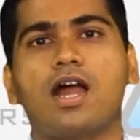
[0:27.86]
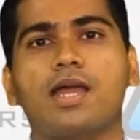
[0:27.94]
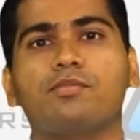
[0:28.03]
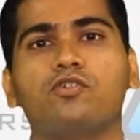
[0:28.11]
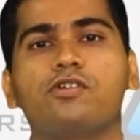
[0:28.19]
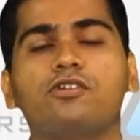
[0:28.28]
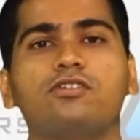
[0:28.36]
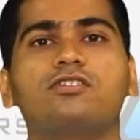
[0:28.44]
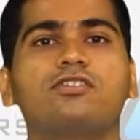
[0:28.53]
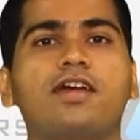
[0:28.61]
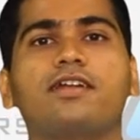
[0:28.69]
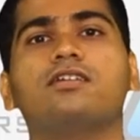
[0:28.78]
I am going to
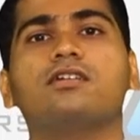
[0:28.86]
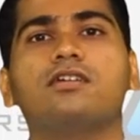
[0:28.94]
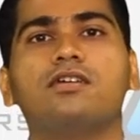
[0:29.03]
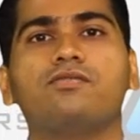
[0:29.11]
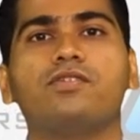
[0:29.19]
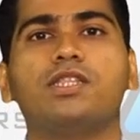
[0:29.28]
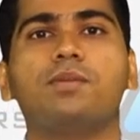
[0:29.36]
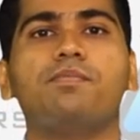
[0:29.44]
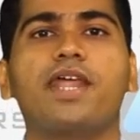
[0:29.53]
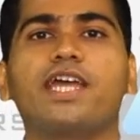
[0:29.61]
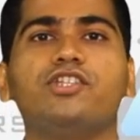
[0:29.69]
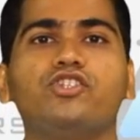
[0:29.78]
start with a
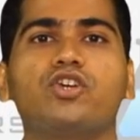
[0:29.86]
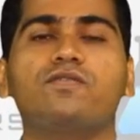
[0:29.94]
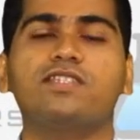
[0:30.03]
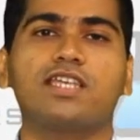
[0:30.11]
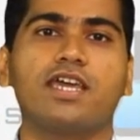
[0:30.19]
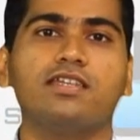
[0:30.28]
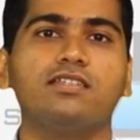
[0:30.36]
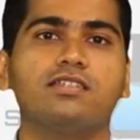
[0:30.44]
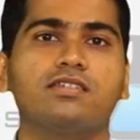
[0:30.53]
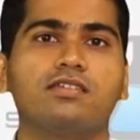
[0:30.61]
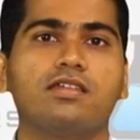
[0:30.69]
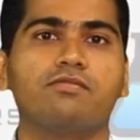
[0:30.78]
branch of
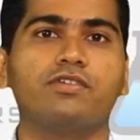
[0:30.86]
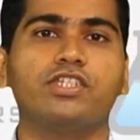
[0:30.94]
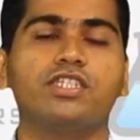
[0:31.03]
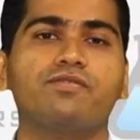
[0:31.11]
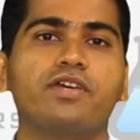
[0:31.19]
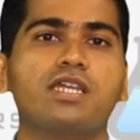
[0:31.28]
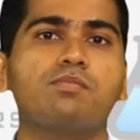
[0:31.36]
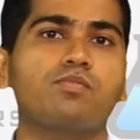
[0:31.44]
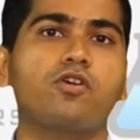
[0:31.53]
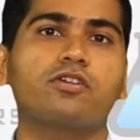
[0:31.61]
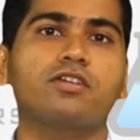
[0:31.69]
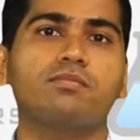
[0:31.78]
science which is very
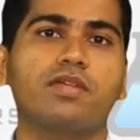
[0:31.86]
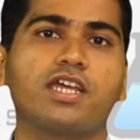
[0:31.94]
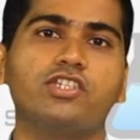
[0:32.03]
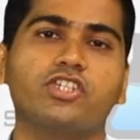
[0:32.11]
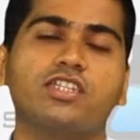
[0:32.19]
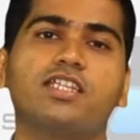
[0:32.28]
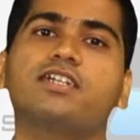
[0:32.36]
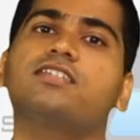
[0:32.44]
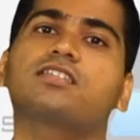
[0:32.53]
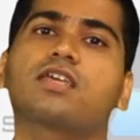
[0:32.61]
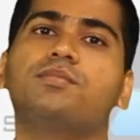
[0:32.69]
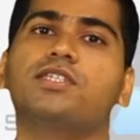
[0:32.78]
important branch, and that
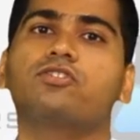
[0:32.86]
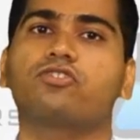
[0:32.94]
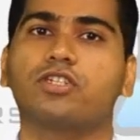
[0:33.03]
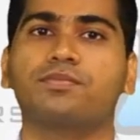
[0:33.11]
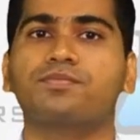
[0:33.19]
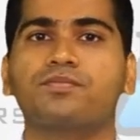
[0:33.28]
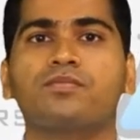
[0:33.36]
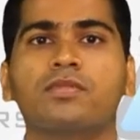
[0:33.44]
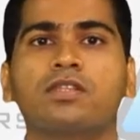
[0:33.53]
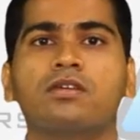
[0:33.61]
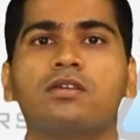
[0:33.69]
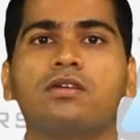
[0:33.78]
is chemistry.
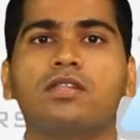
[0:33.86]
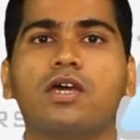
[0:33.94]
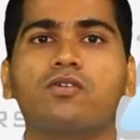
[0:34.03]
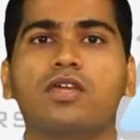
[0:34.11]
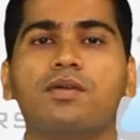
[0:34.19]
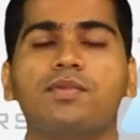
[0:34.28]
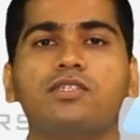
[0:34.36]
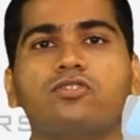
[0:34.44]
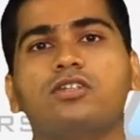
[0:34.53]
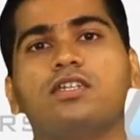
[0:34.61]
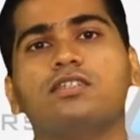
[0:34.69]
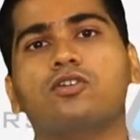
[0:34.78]
Now
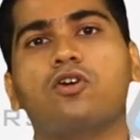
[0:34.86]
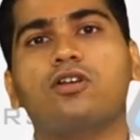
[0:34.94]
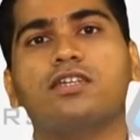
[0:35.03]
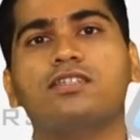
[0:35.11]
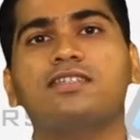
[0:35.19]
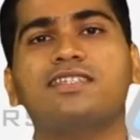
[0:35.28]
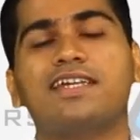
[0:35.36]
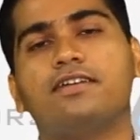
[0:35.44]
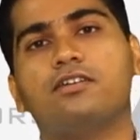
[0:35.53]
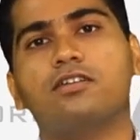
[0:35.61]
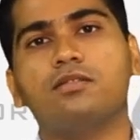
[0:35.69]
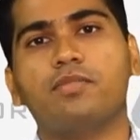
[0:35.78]
chemistry is called as a
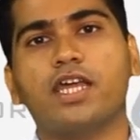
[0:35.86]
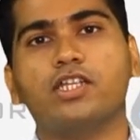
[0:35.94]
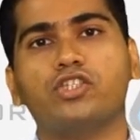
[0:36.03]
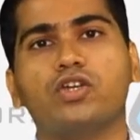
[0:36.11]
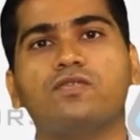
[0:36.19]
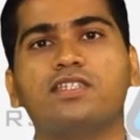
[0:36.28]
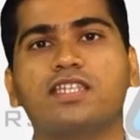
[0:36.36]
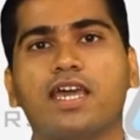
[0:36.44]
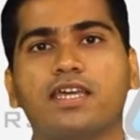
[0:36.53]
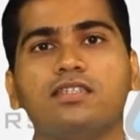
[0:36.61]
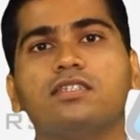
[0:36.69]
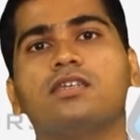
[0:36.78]
central branch of
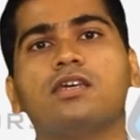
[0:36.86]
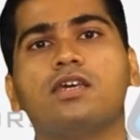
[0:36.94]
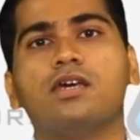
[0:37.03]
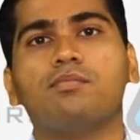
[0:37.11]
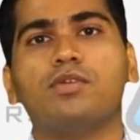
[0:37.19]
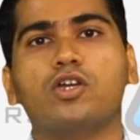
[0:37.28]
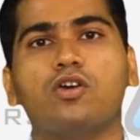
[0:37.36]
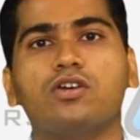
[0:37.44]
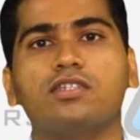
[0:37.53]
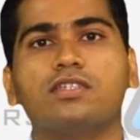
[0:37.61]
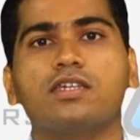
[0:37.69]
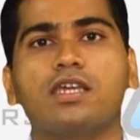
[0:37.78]
science
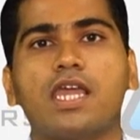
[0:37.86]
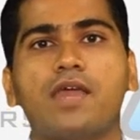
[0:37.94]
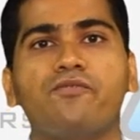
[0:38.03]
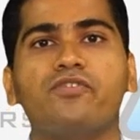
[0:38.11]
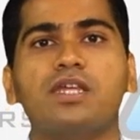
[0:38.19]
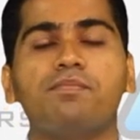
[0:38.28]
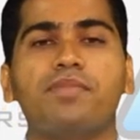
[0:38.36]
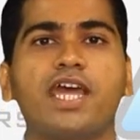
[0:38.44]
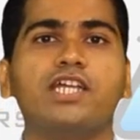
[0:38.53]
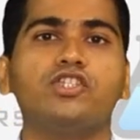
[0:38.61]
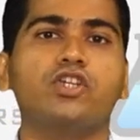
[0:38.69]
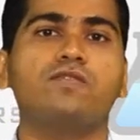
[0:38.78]
because every
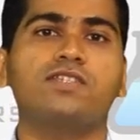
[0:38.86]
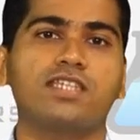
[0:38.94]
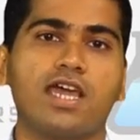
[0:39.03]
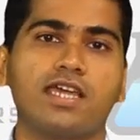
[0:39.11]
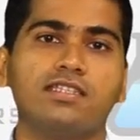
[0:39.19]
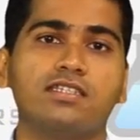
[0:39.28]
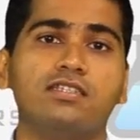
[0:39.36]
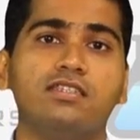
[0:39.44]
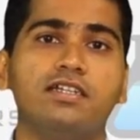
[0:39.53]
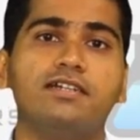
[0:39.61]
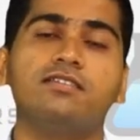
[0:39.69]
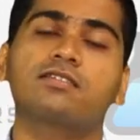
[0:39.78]
branch of science
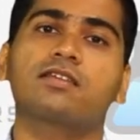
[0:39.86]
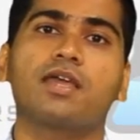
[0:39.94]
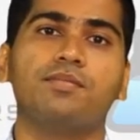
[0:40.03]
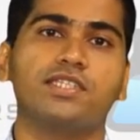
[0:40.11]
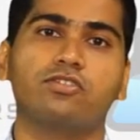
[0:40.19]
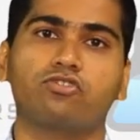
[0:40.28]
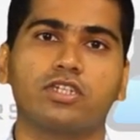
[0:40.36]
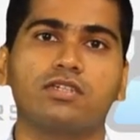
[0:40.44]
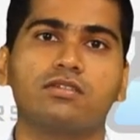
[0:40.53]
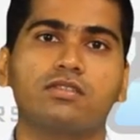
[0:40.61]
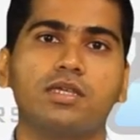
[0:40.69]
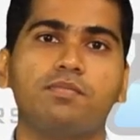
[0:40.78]
needs chemistry.
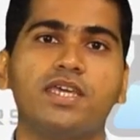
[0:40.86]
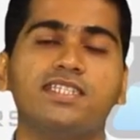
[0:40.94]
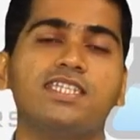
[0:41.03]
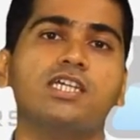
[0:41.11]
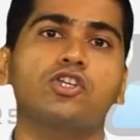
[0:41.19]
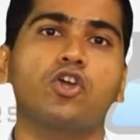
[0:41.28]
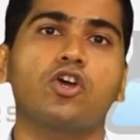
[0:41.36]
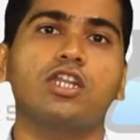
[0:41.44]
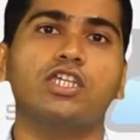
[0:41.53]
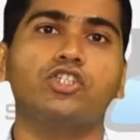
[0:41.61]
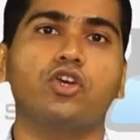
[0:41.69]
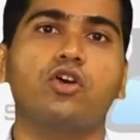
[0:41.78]
The basic
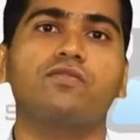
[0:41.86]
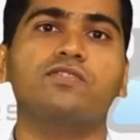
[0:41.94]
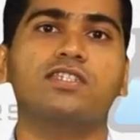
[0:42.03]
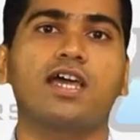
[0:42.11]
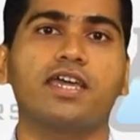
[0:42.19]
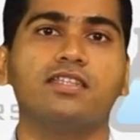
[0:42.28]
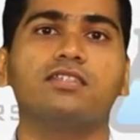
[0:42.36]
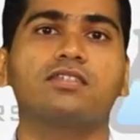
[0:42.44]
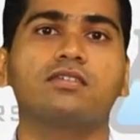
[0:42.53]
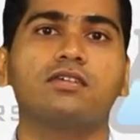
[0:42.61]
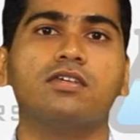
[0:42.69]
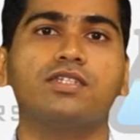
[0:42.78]
knowledge of
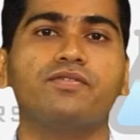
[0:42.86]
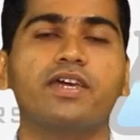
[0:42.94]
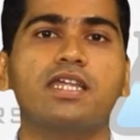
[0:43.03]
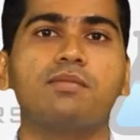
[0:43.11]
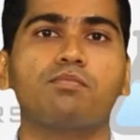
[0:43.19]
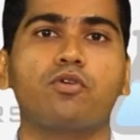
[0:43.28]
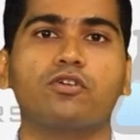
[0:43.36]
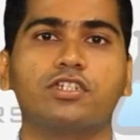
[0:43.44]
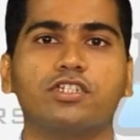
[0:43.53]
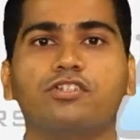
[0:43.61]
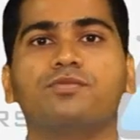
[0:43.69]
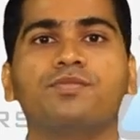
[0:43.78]
science is very
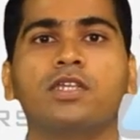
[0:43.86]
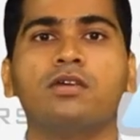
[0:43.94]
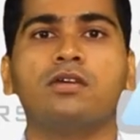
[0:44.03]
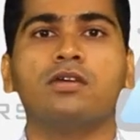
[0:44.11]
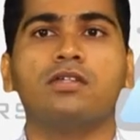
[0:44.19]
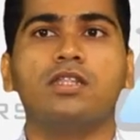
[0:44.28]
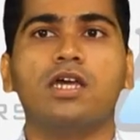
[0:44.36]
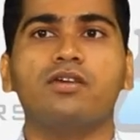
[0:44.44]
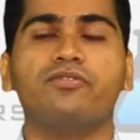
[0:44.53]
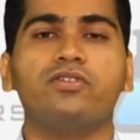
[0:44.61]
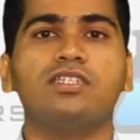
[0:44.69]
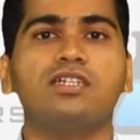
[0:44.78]
important. Now
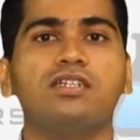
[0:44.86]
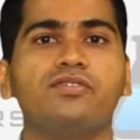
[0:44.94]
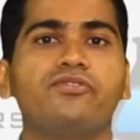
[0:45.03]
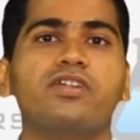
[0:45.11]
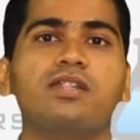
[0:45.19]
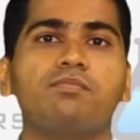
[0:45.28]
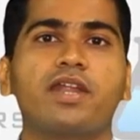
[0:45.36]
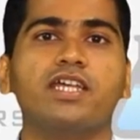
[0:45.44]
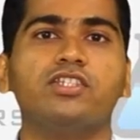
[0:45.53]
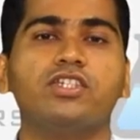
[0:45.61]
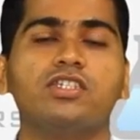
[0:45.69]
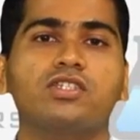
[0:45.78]
if you see different
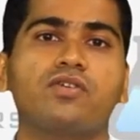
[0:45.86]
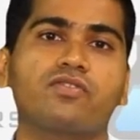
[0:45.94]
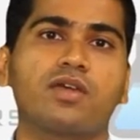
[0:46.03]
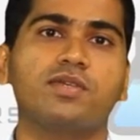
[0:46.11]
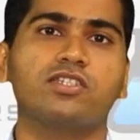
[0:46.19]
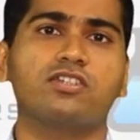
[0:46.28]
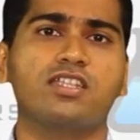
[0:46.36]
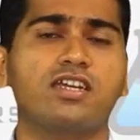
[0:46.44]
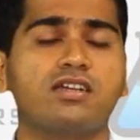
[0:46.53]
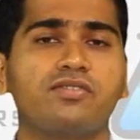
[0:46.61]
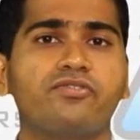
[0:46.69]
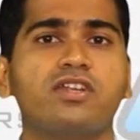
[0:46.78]
branches of chemistry,
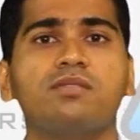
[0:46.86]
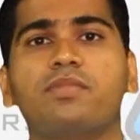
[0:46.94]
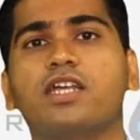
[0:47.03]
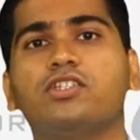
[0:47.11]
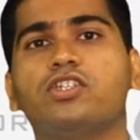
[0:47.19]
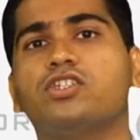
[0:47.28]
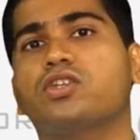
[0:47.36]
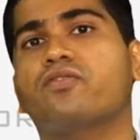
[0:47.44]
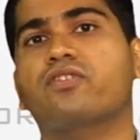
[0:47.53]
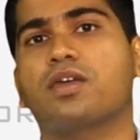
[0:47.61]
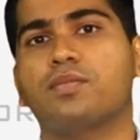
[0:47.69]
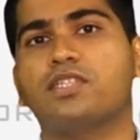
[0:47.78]
there are different branches
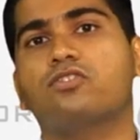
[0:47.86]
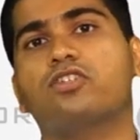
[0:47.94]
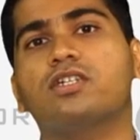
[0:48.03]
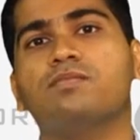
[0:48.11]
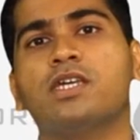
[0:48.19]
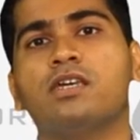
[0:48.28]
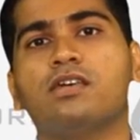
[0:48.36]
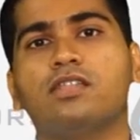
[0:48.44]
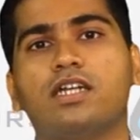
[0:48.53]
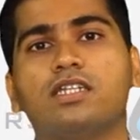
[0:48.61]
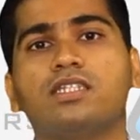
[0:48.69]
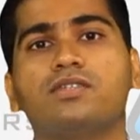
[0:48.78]
of chemistry,
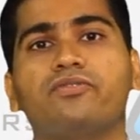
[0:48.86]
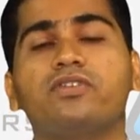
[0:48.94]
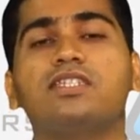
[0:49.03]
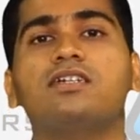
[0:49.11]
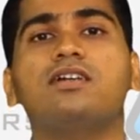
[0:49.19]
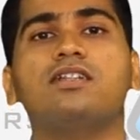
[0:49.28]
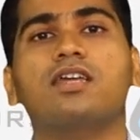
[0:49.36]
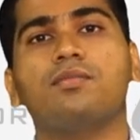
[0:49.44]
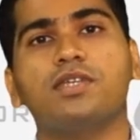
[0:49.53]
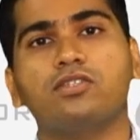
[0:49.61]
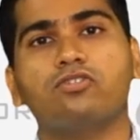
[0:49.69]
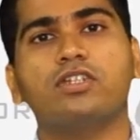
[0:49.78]
that is physical
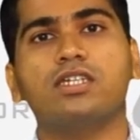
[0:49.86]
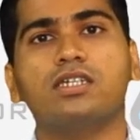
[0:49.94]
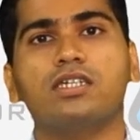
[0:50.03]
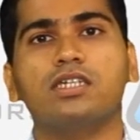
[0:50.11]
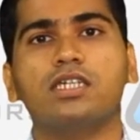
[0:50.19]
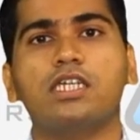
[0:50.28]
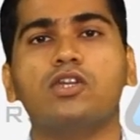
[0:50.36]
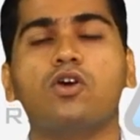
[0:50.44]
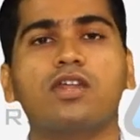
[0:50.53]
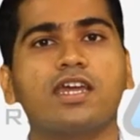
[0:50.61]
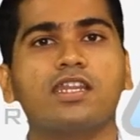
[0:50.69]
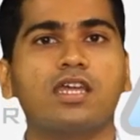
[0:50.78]
chemistry,
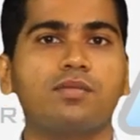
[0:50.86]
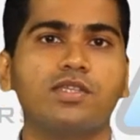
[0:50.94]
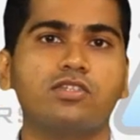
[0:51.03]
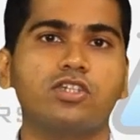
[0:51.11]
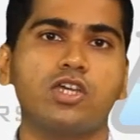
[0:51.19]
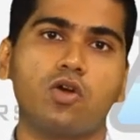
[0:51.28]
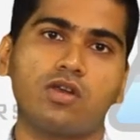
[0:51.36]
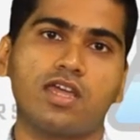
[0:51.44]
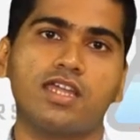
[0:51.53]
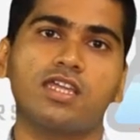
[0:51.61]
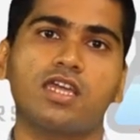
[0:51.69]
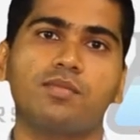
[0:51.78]
inorganic chemistry,
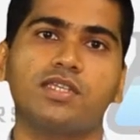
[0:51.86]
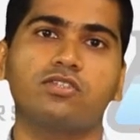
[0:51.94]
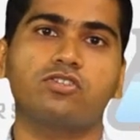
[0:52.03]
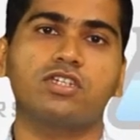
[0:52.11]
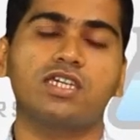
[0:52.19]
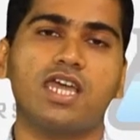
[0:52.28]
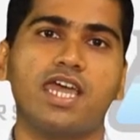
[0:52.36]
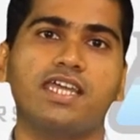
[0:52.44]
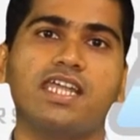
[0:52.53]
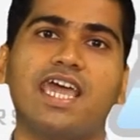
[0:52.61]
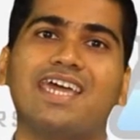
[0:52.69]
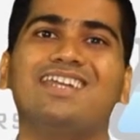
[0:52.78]
organic chemistry
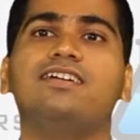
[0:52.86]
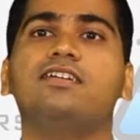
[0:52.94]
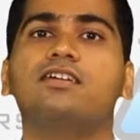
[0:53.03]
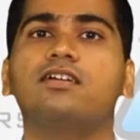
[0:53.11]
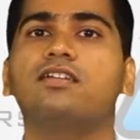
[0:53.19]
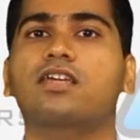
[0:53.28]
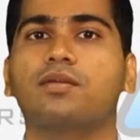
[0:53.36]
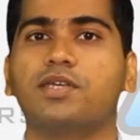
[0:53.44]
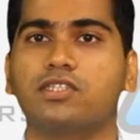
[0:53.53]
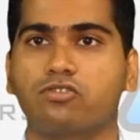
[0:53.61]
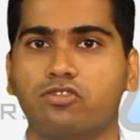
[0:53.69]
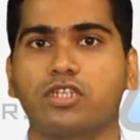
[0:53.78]
and analytical
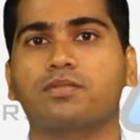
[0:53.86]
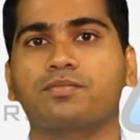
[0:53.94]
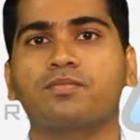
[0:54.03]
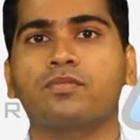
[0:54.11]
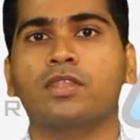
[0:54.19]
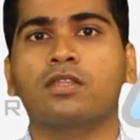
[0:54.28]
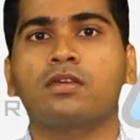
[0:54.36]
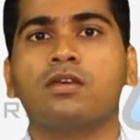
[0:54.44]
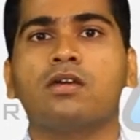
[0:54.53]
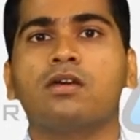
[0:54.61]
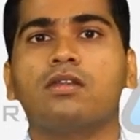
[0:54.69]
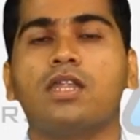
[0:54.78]
chemistry.
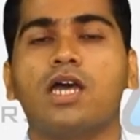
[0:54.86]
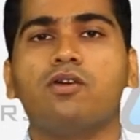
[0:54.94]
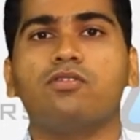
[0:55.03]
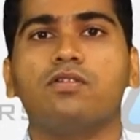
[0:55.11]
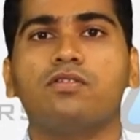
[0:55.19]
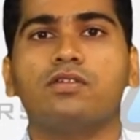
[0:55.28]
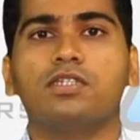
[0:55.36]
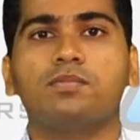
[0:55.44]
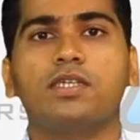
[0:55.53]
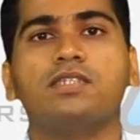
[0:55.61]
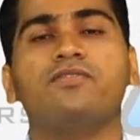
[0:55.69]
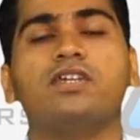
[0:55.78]
Now
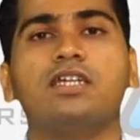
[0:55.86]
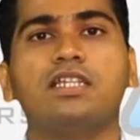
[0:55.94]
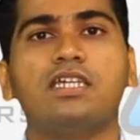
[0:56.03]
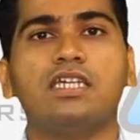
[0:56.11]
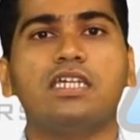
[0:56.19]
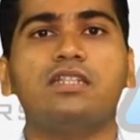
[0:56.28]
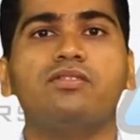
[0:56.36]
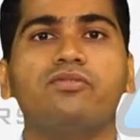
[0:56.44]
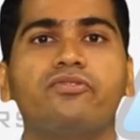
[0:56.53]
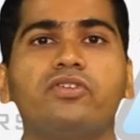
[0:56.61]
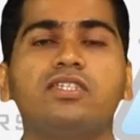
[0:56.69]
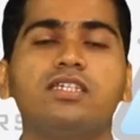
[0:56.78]
specifically in
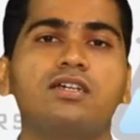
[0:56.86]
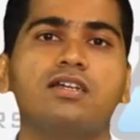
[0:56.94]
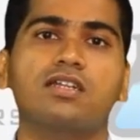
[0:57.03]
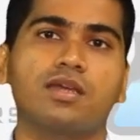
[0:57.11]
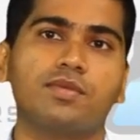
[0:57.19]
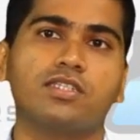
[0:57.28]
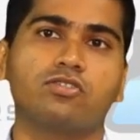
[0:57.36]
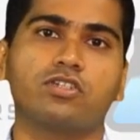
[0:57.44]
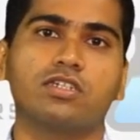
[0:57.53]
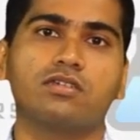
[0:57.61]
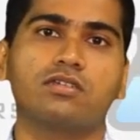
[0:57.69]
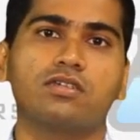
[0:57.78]
physical
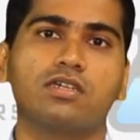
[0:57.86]
chemistry,